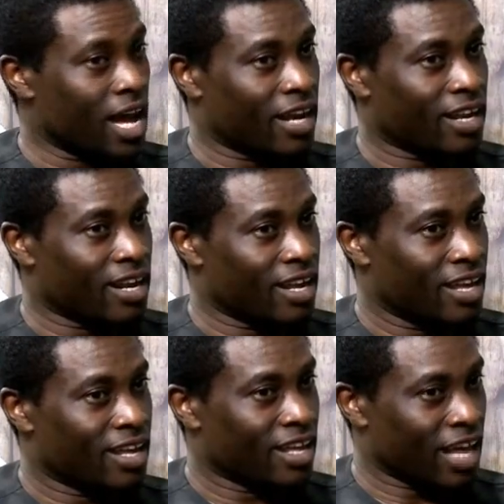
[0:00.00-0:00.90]
And
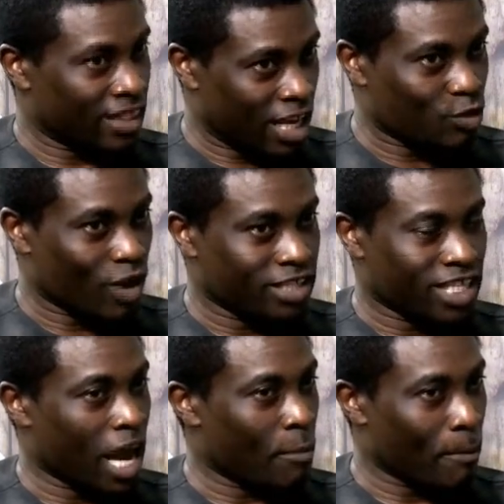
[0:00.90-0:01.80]
that's why I
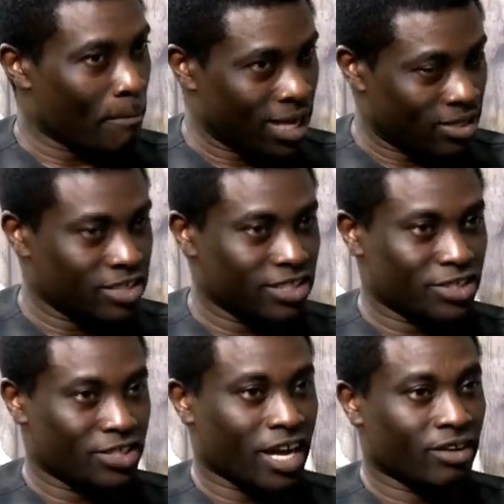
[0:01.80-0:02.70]
said I'm a better
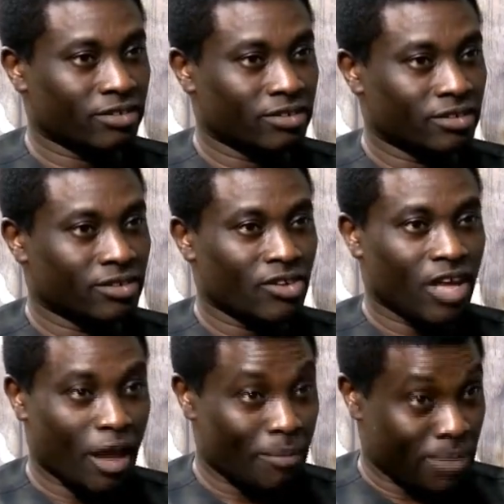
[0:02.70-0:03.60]
teacher now,
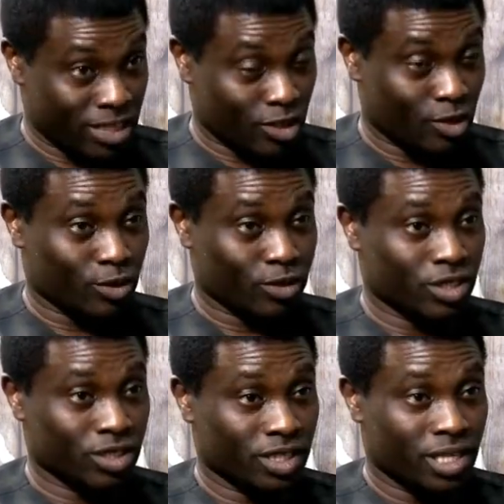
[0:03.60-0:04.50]
a better
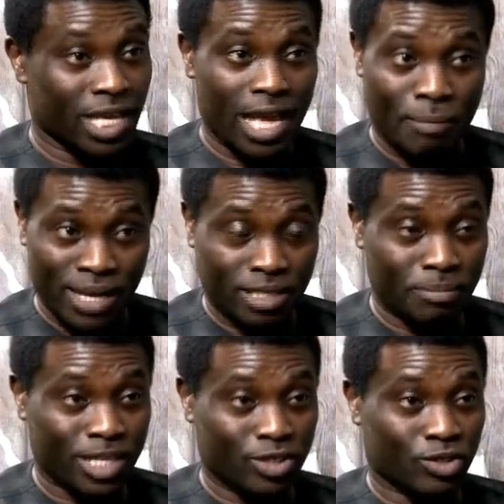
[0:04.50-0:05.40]
coach, a
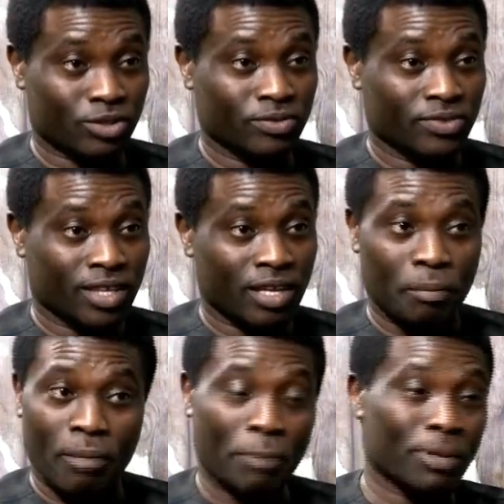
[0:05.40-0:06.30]
better mentor,
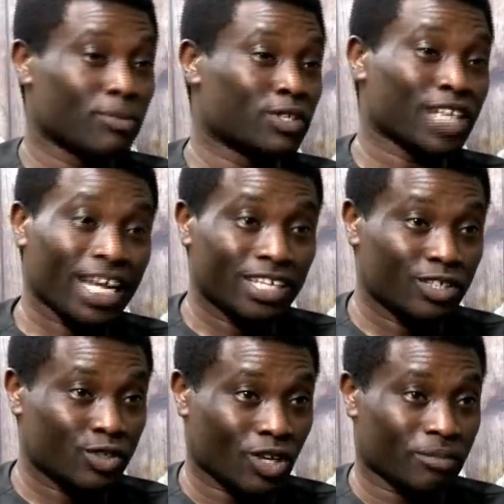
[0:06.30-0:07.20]
by people
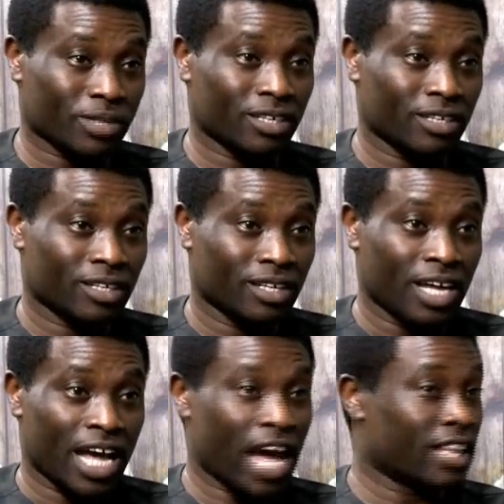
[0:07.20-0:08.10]
telling you something.
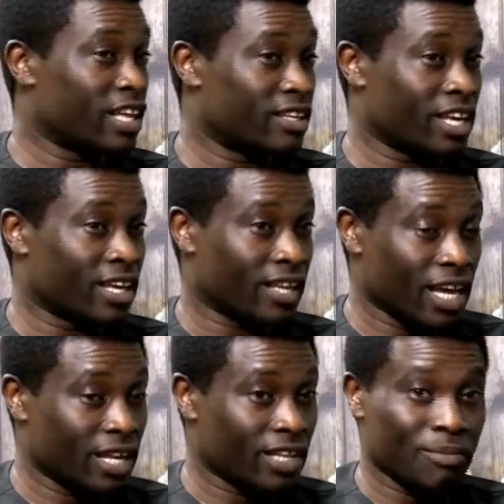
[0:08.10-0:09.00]
And then
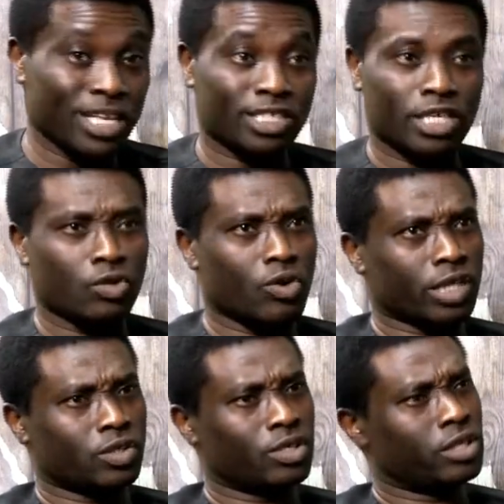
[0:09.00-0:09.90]
again, they may see you
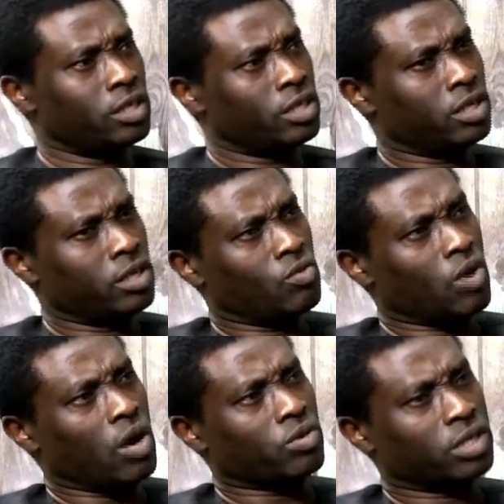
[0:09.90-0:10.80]
actually,
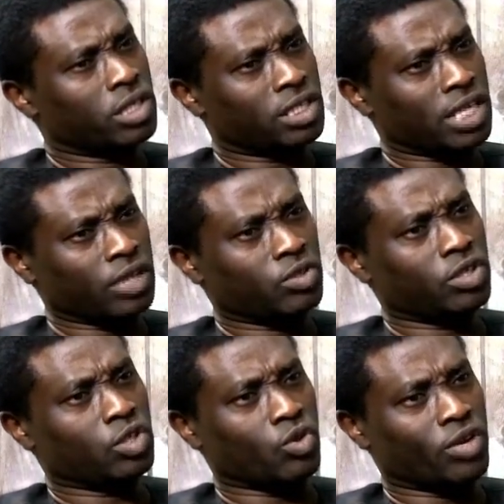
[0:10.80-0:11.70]
wow, he's
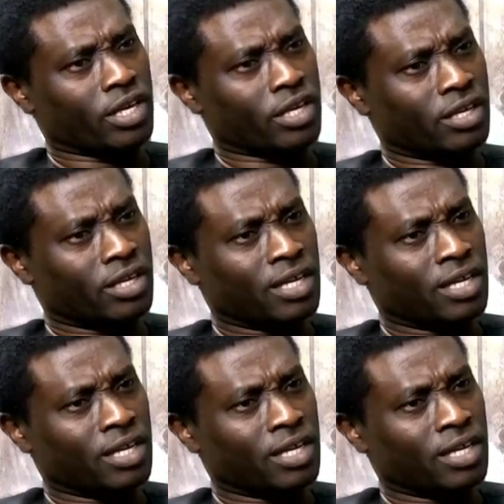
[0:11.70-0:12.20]
actually doing it.